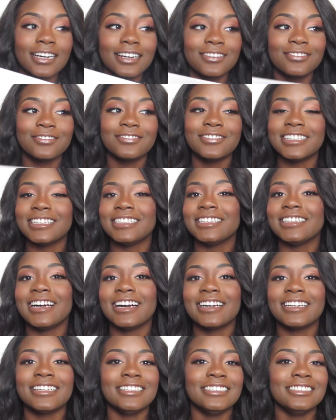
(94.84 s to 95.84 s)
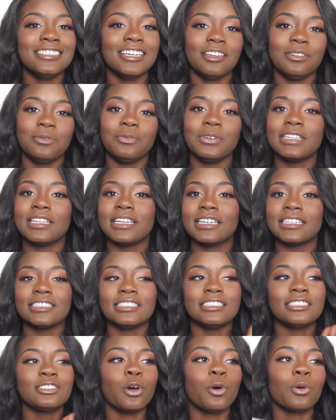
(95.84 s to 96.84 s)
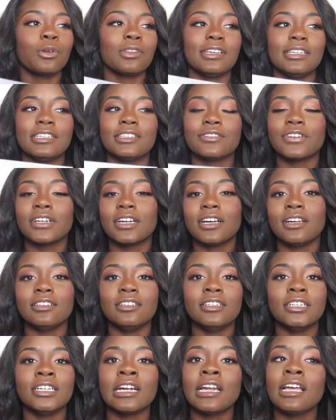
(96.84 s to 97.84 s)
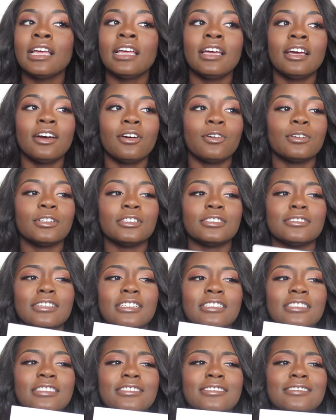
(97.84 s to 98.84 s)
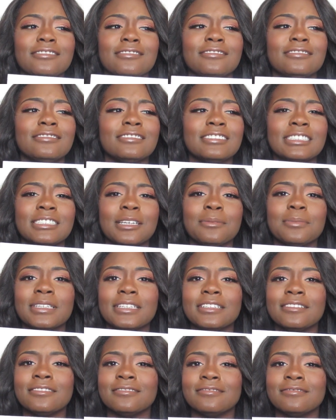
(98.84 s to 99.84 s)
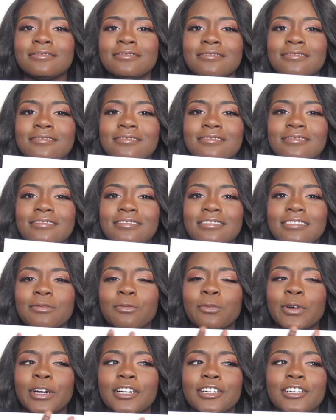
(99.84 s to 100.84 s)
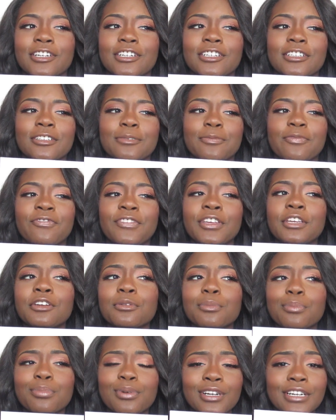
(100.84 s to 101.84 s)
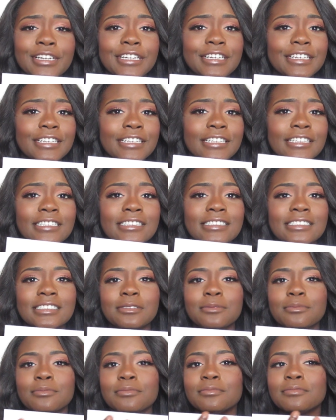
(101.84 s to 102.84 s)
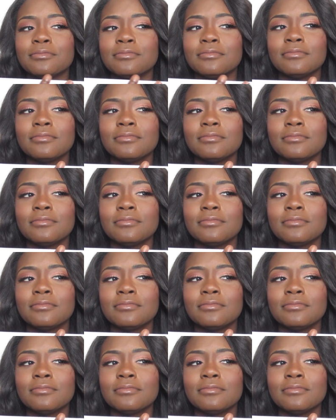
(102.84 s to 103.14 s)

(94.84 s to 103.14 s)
really, I could have done with like a totally different color, or something where your fingerprints and